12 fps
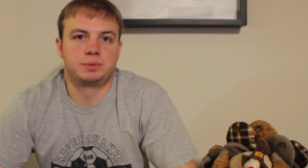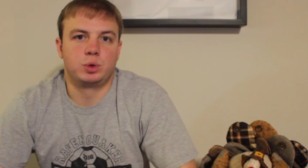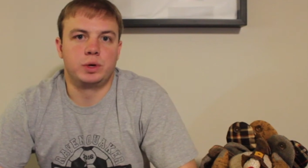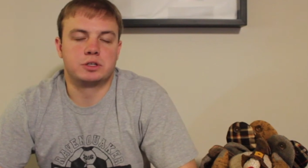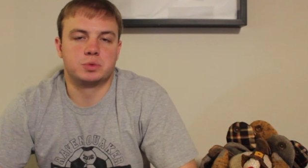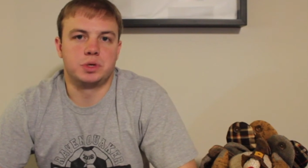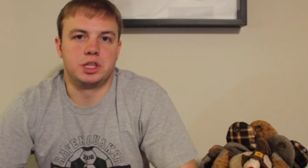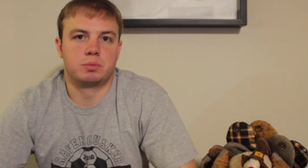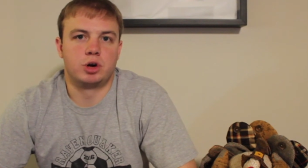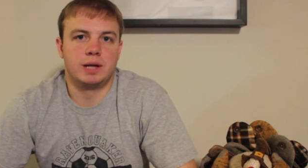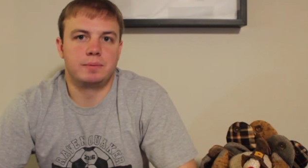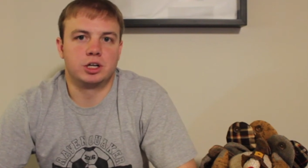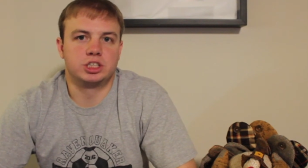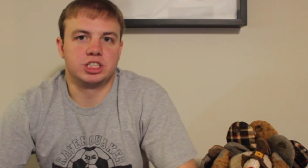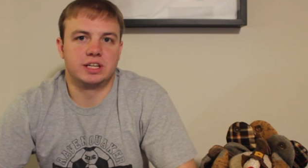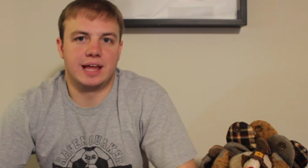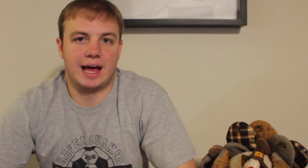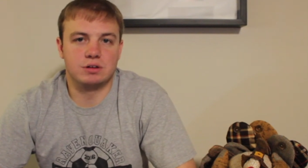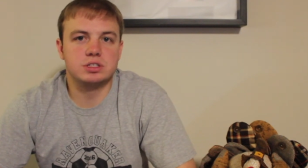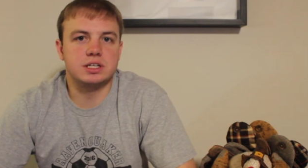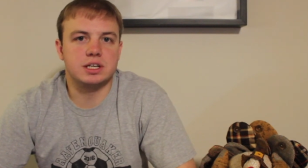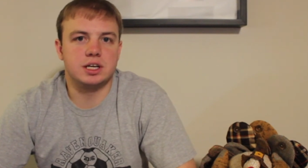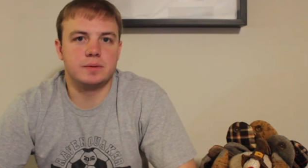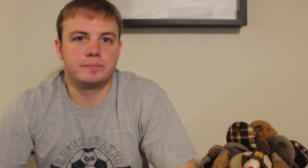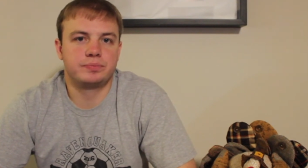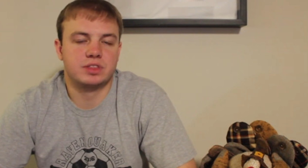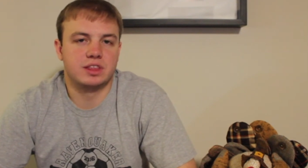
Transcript: for the week is between the Brady Bunch and the house team.